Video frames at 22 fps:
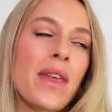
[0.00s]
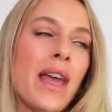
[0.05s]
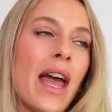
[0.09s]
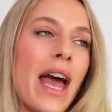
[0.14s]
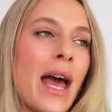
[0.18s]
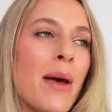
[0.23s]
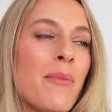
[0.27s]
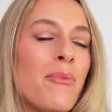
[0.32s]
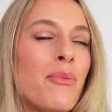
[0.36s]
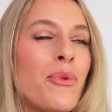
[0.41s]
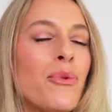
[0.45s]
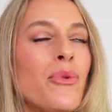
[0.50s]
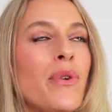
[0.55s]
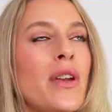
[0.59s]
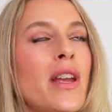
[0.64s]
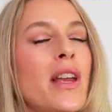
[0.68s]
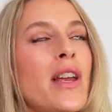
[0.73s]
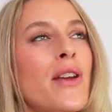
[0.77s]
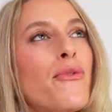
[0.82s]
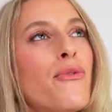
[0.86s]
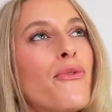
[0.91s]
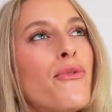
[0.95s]

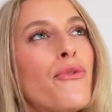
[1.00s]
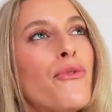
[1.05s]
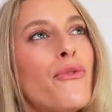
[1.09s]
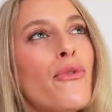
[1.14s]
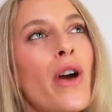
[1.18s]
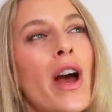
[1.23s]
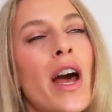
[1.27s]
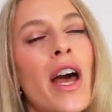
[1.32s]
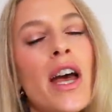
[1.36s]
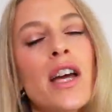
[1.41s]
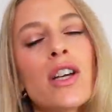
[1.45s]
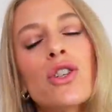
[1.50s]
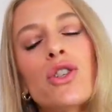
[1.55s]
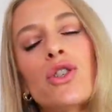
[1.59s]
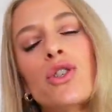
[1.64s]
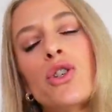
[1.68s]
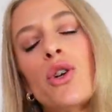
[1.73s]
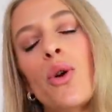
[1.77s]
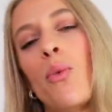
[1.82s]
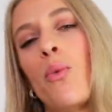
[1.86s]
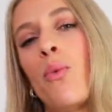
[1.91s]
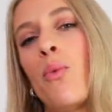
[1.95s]
ambery,
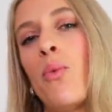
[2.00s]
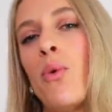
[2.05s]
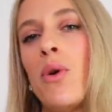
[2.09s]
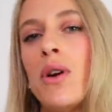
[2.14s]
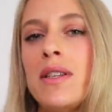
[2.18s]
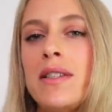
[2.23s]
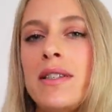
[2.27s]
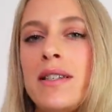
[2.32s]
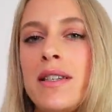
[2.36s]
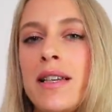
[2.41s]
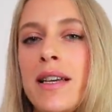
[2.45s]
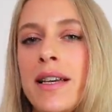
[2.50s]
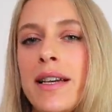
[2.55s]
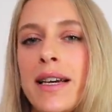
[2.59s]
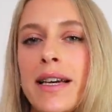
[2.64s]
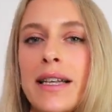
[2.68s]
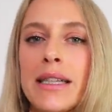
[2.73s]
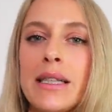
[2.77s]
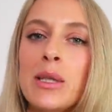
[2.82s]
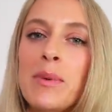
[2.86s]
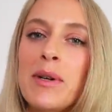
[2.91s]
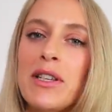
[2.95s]
fresh, woodsy,
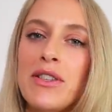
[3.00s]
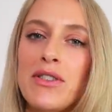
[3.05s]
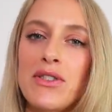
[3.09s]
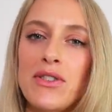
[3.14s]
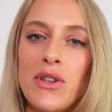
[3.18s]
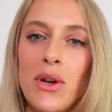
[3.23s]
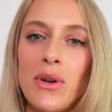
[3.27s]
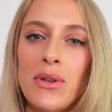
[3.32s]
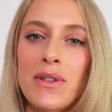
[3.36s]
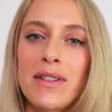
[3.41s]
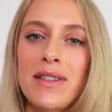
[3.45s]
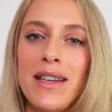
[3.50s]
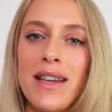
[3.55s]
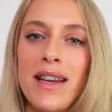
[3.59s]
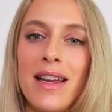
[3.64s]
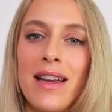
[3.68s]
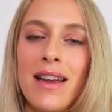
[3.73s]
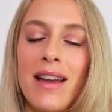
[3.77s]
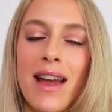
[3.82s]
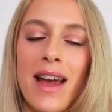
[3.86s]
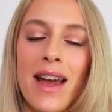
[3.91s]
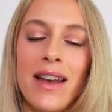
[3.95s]
a little bit
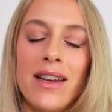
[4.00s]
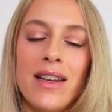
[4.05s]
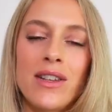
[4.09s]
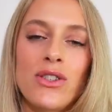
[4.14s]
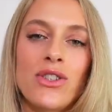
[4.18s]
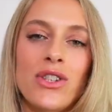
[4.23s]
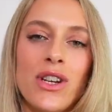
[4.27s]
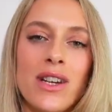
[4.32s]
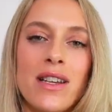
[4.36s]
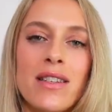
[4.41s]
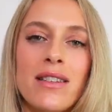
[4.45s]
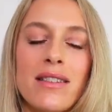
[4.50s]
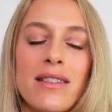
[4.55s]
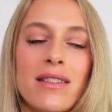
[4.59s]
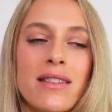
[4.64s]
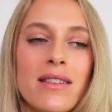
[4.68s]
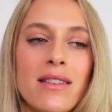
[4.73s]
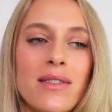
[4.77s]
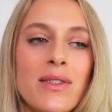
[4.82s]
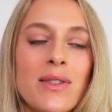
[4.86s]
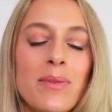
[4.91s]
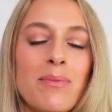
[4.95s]
salty, and it
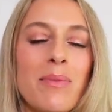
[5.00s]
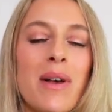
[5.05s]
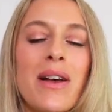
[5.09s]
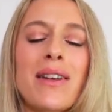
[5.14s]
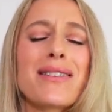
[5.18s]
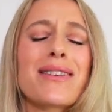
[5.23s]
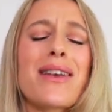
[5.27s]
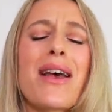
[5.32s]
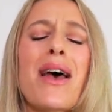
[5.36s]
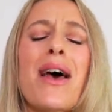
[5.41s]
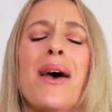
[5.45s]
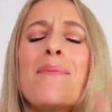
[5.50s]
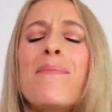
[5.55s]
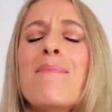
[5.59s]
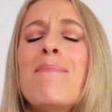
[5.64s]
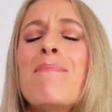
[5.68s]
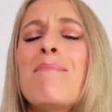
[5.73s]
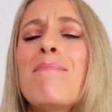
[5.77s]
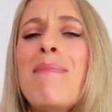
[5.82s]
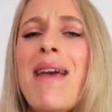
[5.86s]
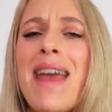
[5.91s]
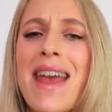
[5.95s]
just smells
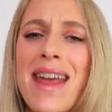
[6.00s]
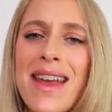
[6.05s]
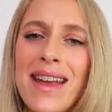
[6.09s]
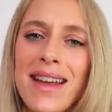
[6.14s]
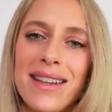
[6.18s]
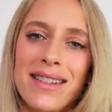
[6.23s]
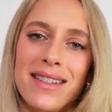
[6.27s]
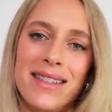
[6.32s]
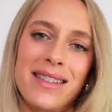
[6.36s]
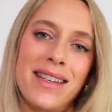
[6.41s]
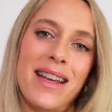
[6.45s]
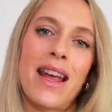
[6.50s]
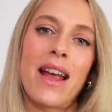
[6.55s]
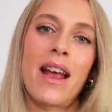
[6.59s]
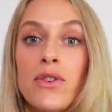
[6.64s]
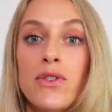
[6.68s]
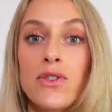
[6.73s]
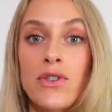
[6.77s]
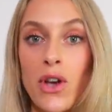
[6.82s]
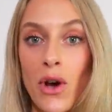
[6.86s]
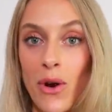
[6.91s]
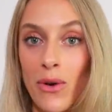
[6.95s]
amazing.
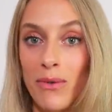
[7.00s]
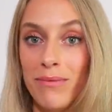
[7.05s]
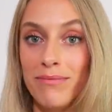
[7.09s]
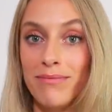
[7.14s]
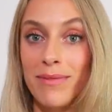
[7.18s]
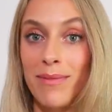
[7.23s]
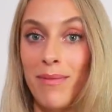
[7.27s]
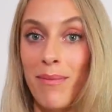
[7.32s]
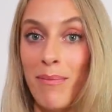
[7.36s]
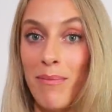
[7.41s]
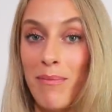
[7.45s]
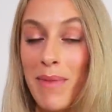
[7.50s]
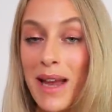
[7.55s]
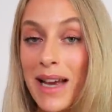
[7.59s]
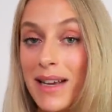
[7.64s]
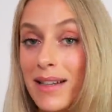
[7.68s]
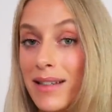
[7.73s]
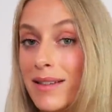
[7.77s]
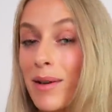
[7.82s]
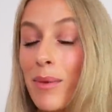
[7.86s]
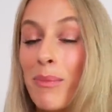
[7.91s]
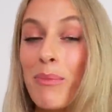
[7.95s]
So
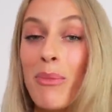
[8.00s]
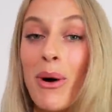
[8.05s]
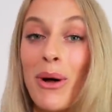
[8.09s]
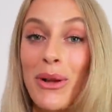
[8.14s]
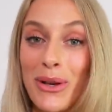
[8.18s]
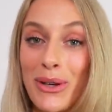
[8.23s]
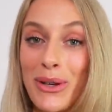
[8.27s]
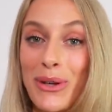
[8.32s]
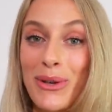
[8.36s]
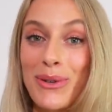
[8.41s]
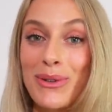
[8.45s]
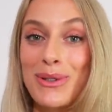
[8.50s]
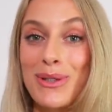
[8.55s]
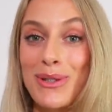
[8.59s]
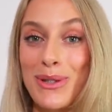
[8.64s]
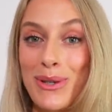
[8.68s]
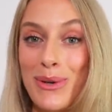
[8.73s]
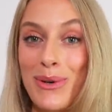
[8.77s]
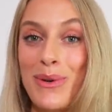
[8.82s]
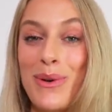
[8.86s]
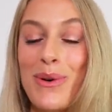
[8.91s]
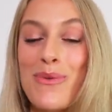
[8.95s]
mix Molecule
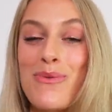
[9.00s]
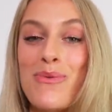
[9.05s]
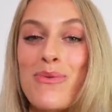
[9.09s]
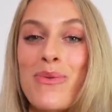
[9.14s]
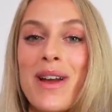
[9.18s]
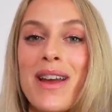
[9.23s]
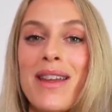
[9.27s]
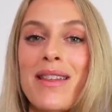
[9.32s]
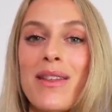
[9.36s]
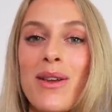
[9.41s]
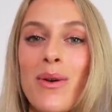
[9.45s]
two with